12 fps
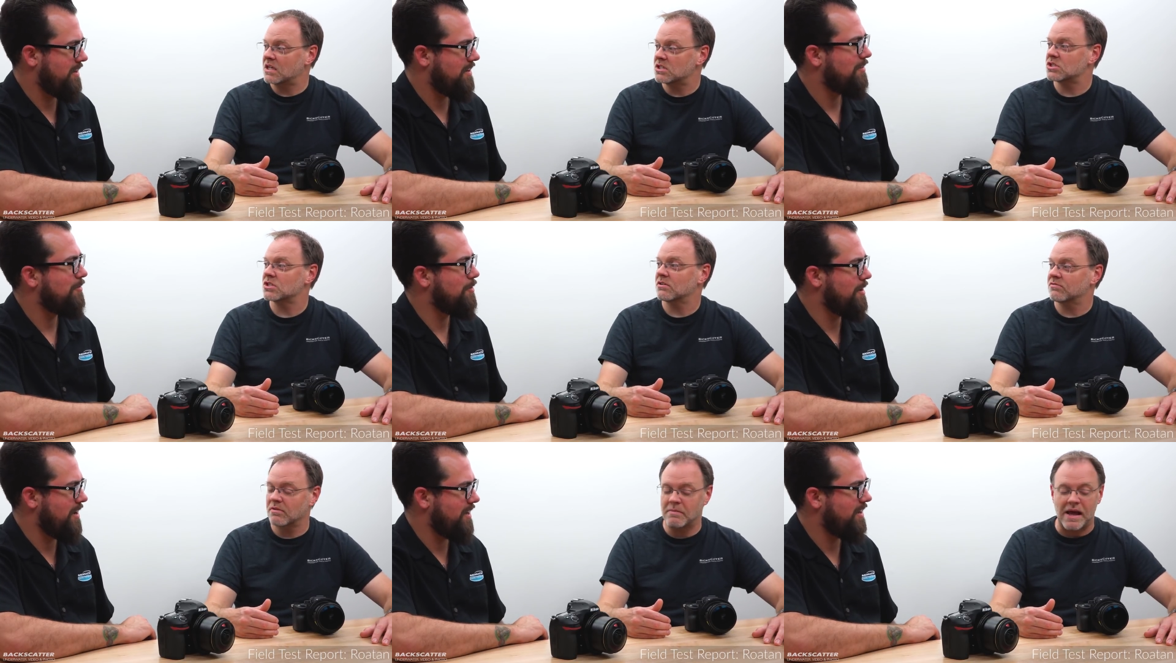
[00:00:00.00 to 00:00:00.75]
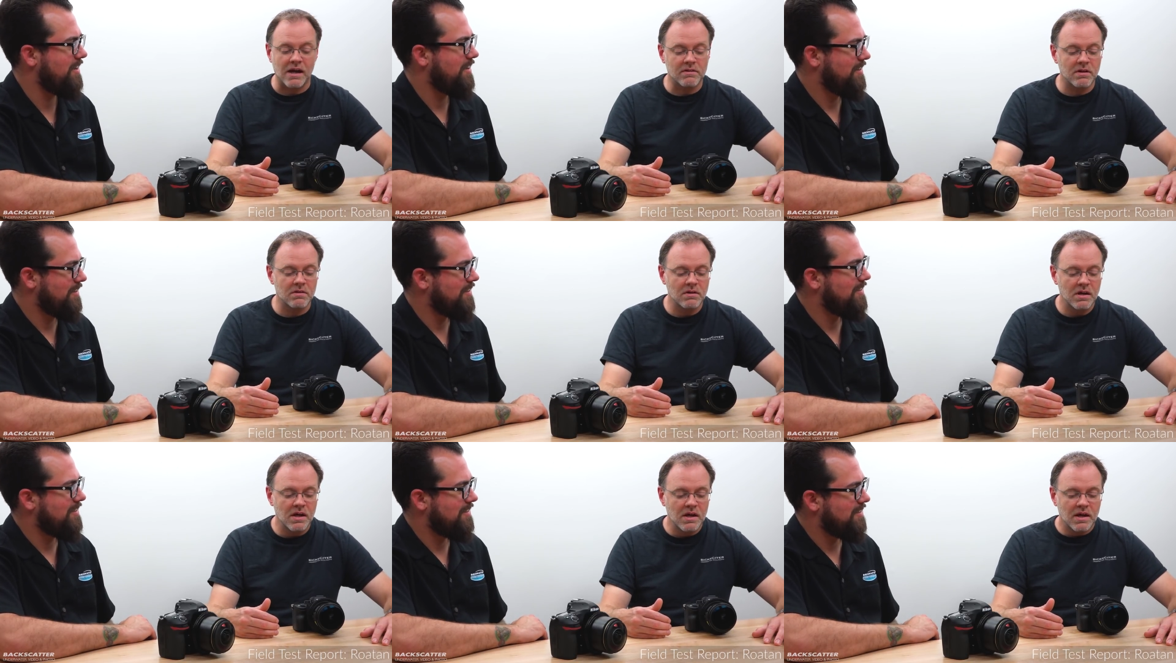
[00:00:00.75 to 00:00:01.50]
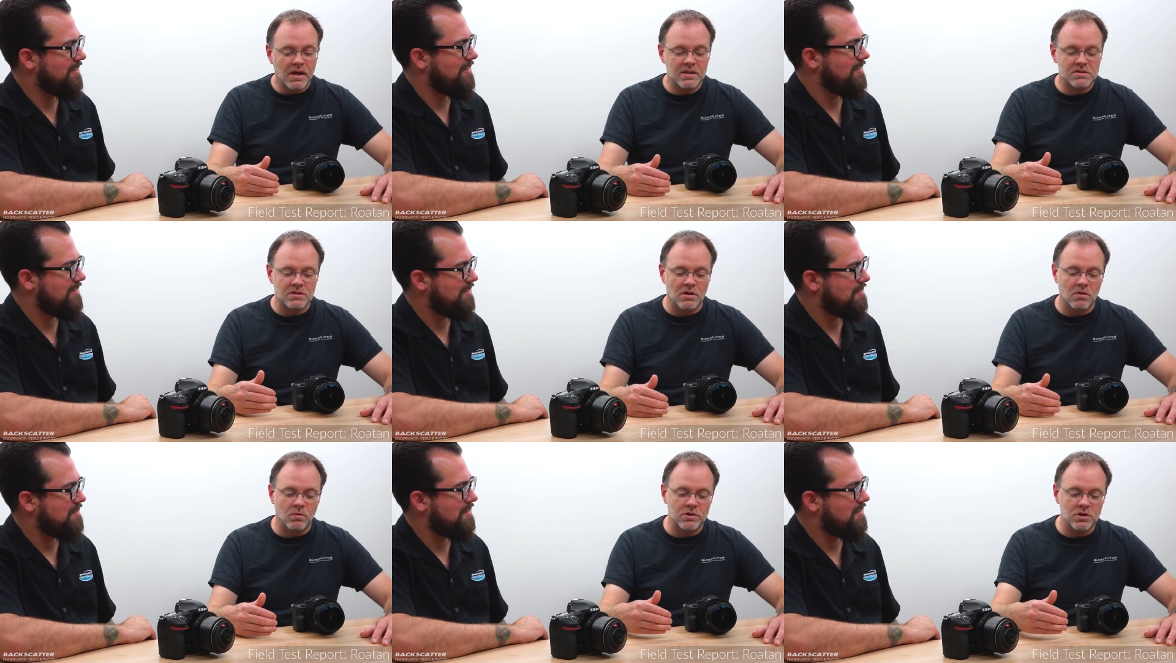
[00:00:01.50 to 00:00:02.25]
Speaker 1: right. range right. for macro. And
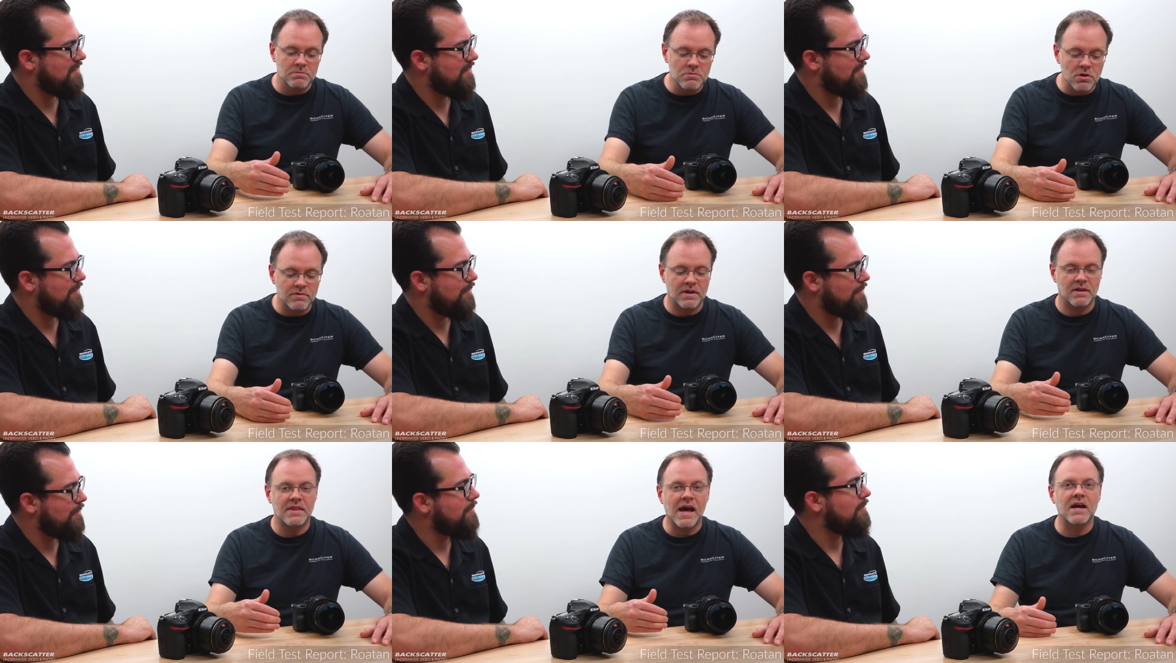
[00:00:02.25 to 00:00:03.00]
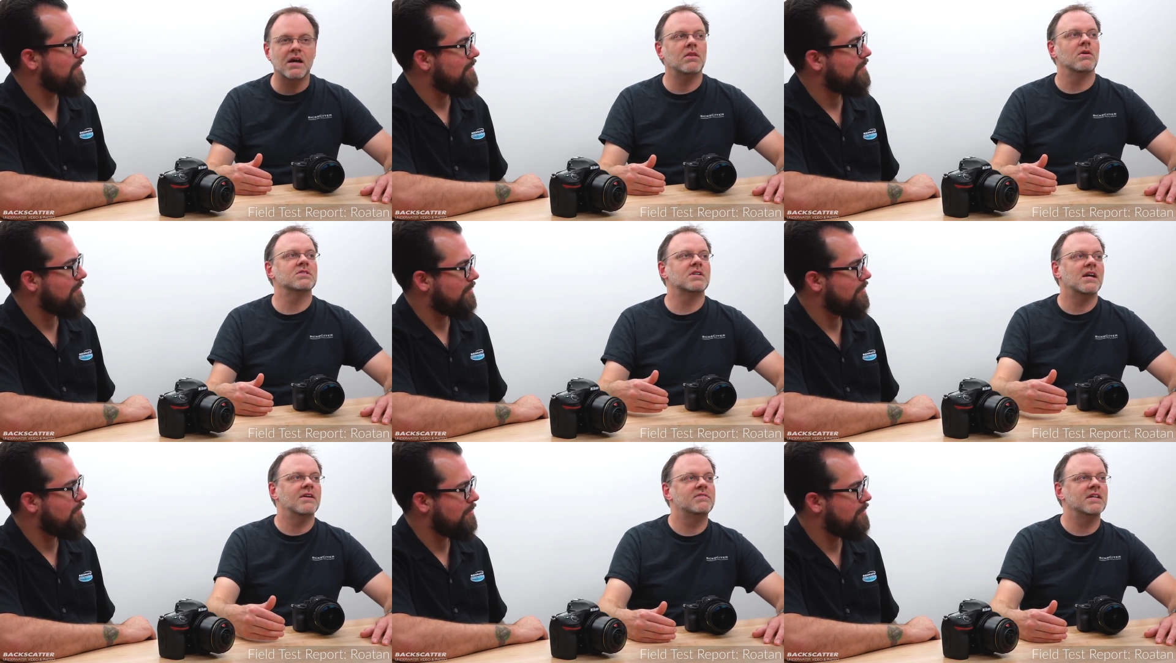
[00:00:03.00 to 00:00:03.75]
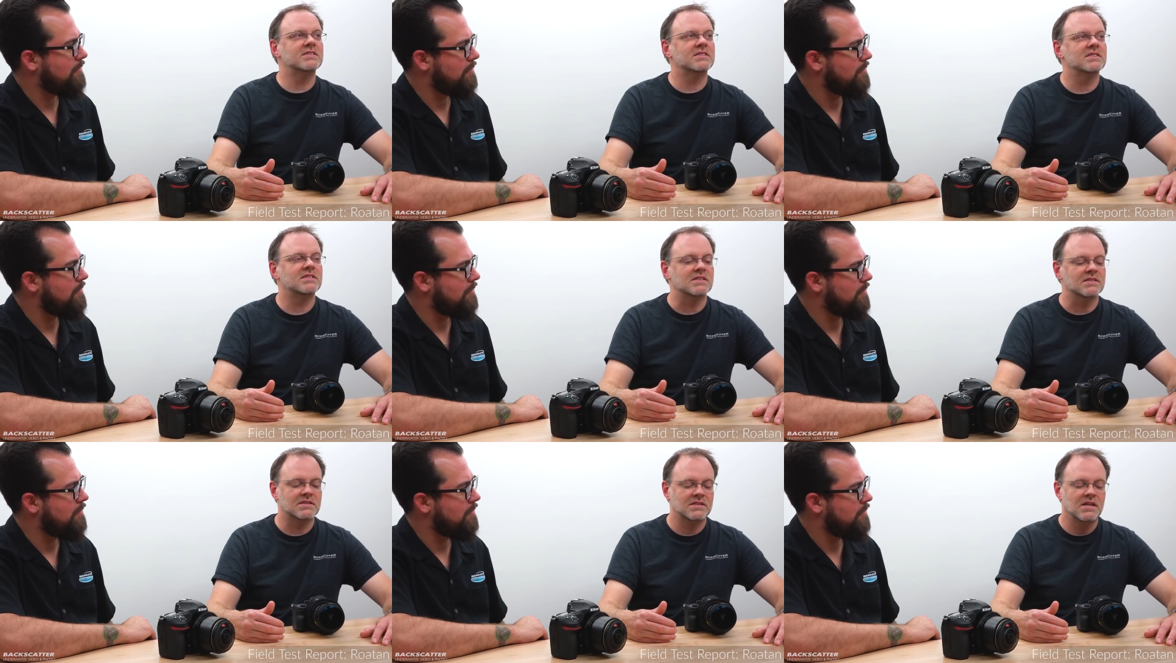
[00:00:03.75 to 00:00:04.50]
so when you're moving that those kind of
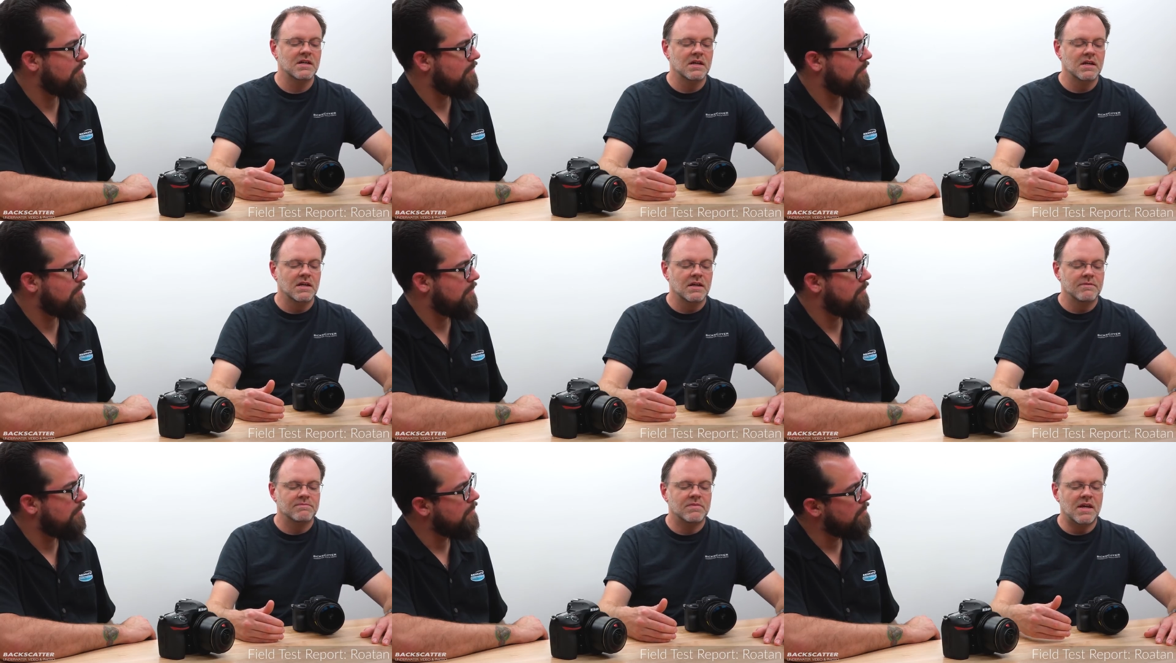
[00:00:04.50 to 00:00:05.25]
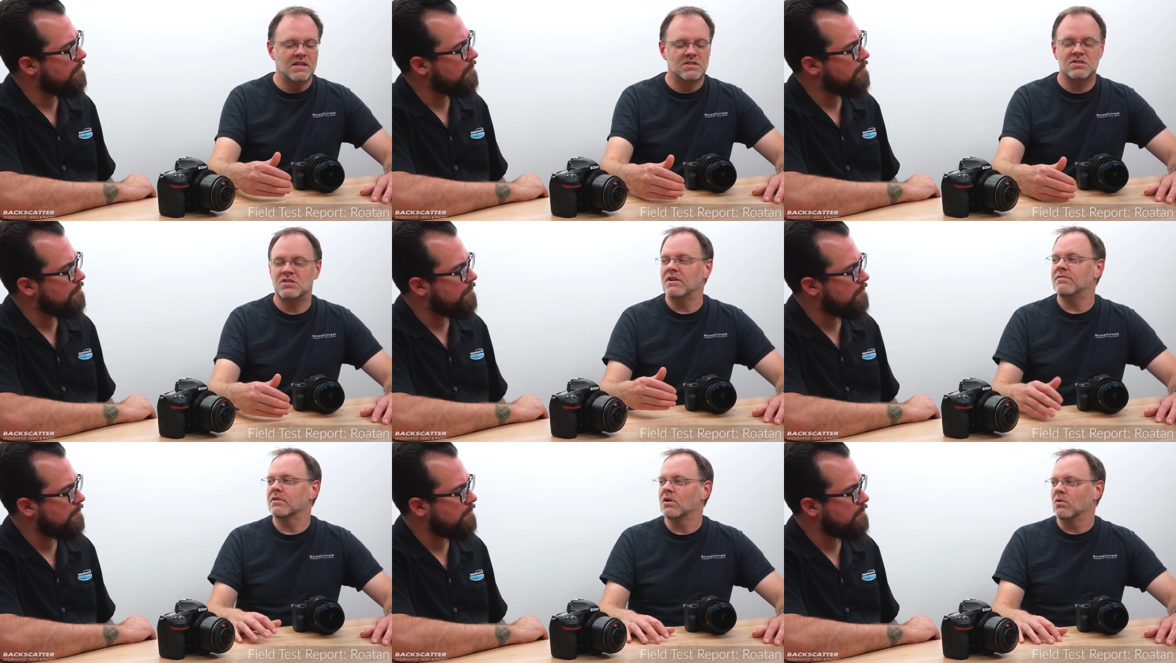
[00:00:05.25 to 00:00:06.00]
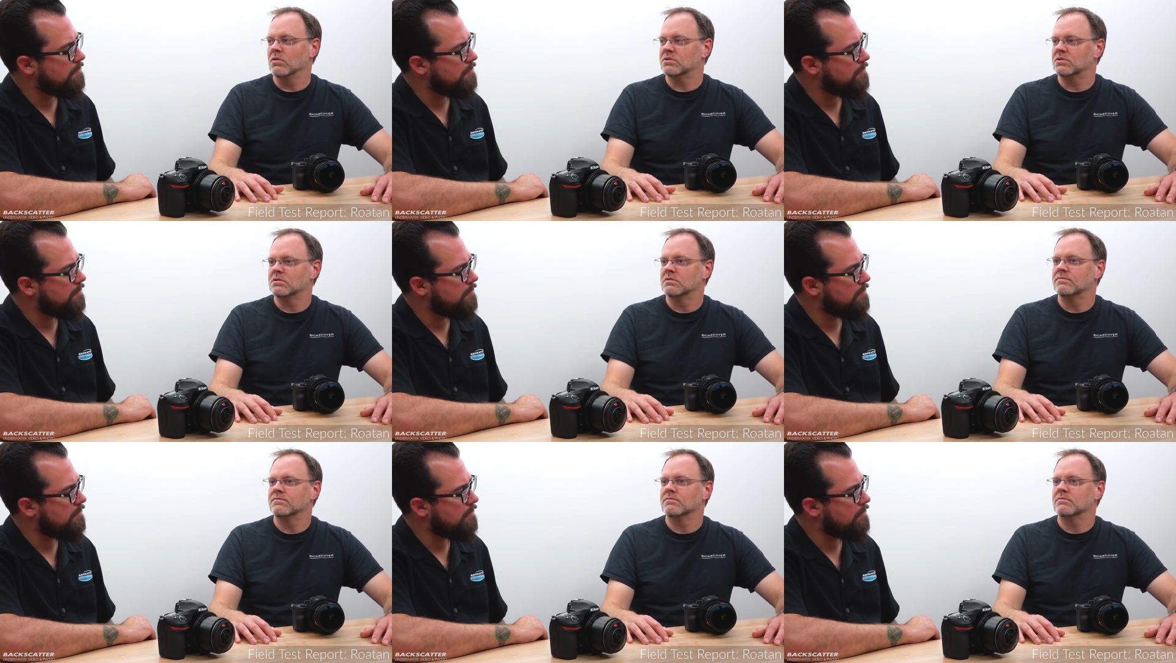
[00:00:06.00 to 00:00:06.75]
distances, it's difficult
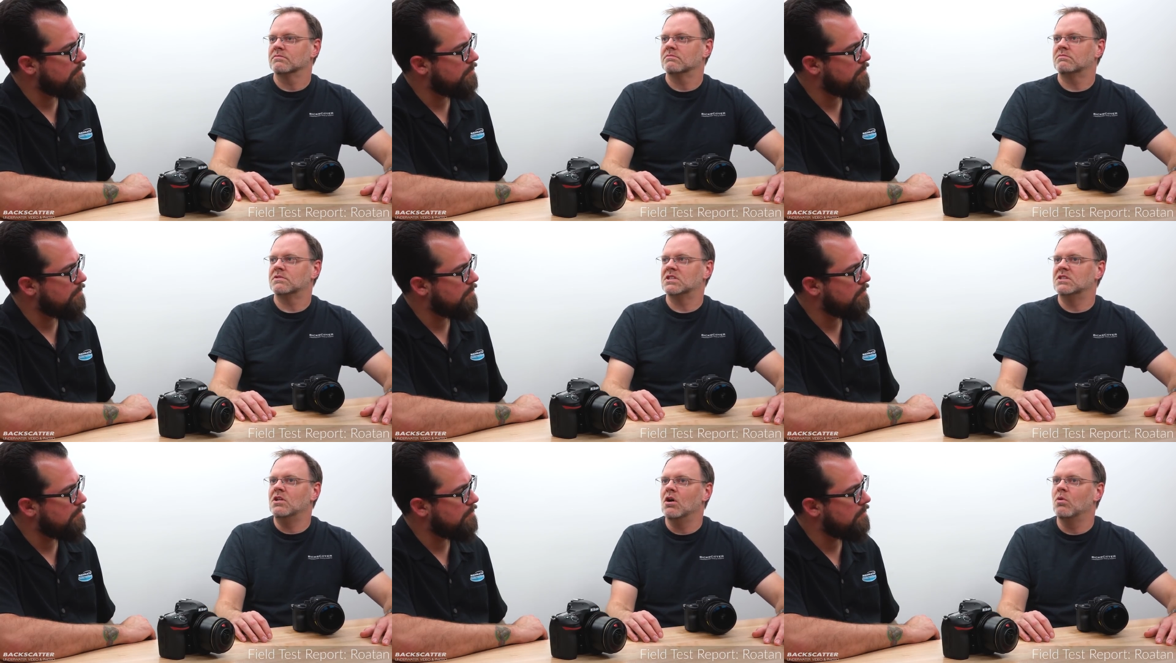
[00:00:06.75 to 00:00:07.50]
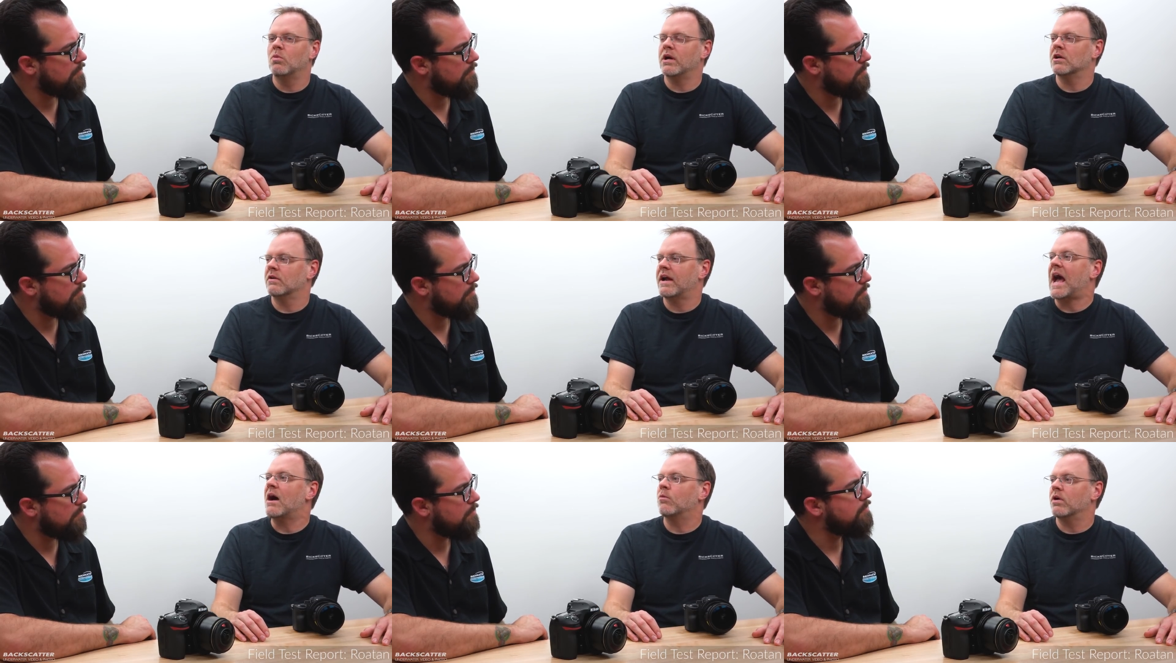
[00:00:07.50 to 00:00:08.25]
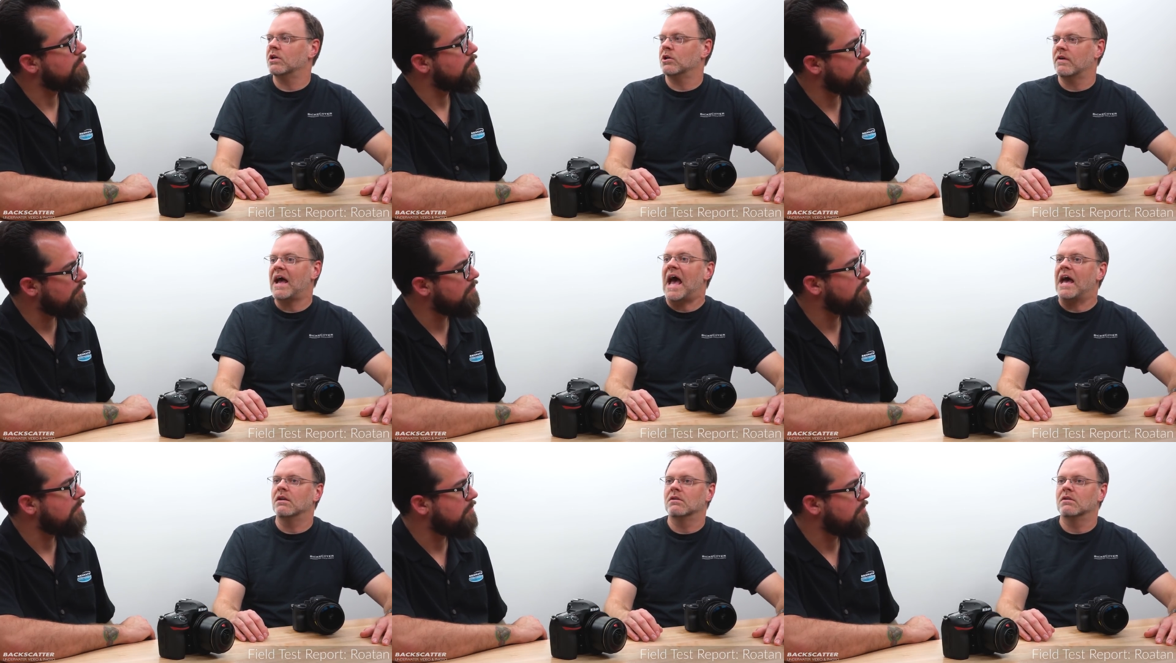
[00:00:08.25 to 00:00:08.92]
to know where you're at. Where you're